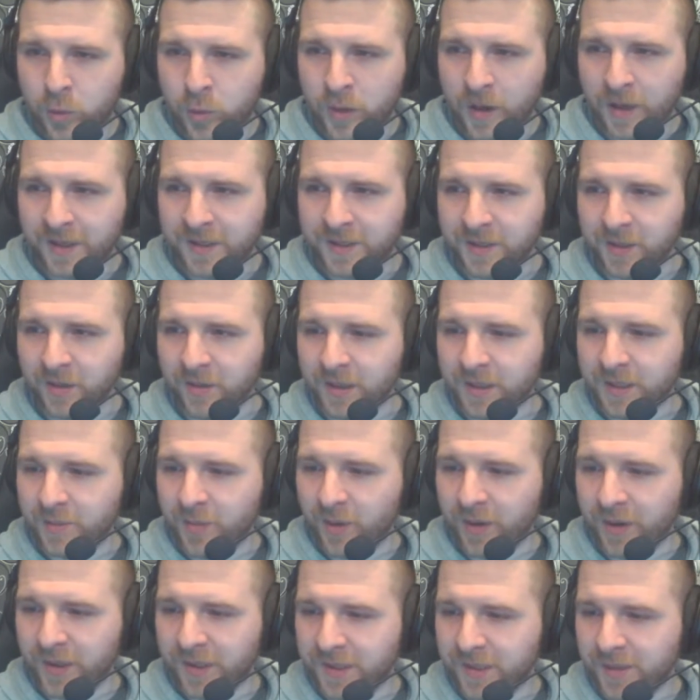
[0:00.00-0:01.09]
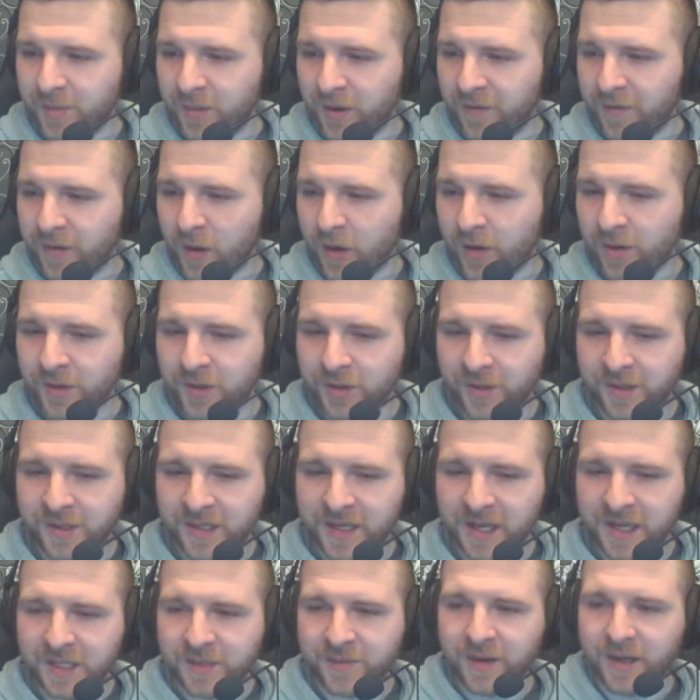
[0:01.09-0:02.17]
Let's do this, boys. But if you are enjoying
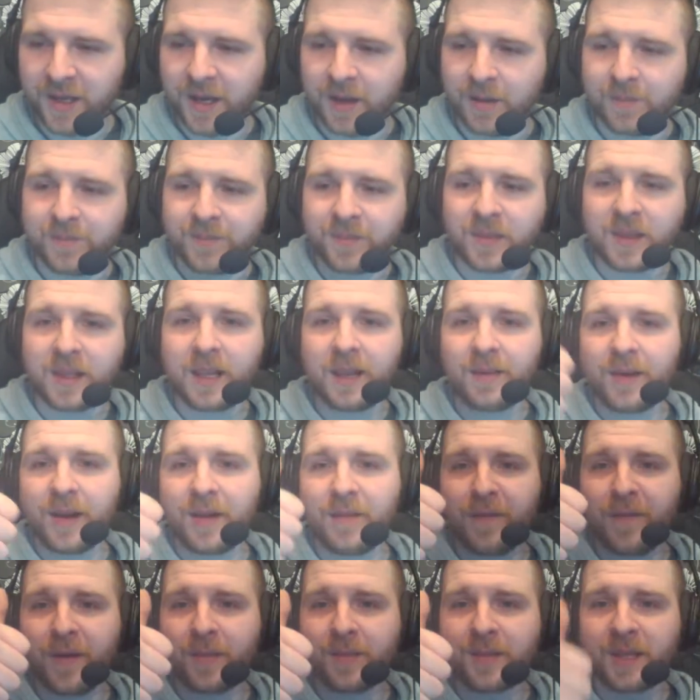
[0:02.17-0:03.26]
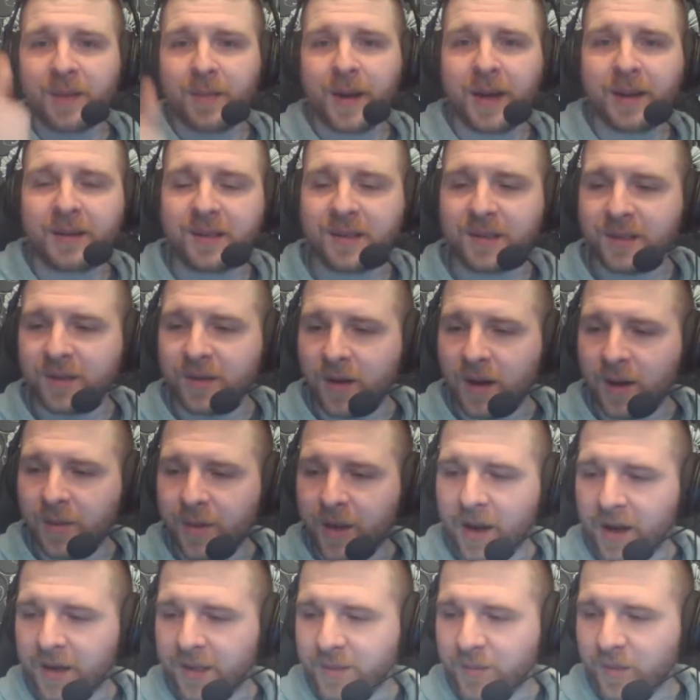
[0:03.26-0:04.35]
today's video, give it a thumbs up and subscribe,
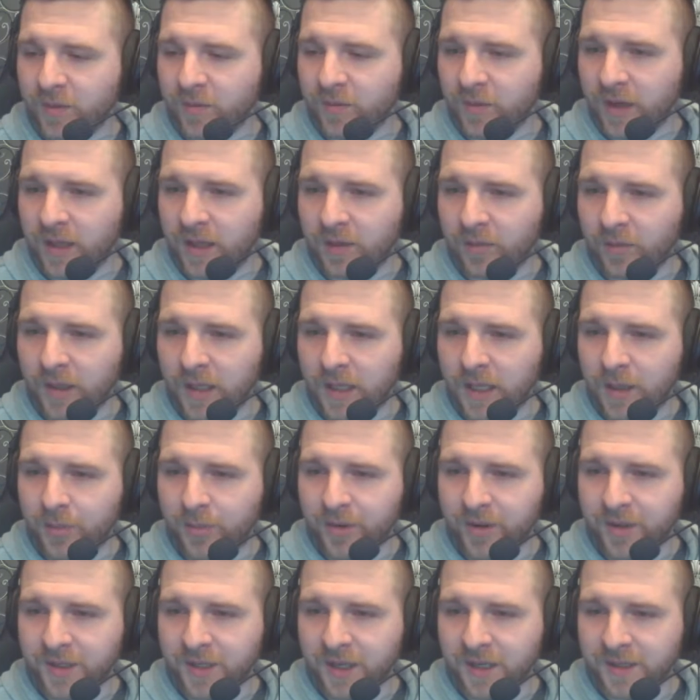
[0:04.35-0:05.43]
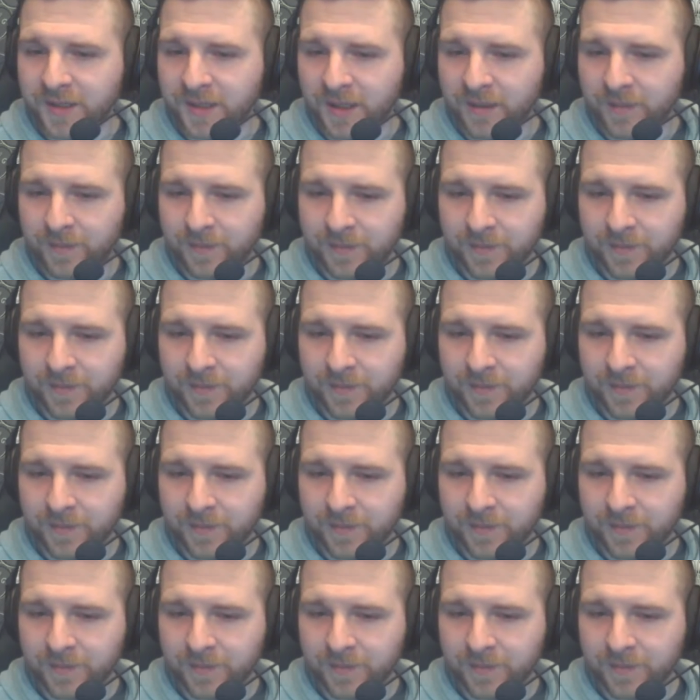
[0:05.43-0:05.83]
guys. Would really, really appreciate it.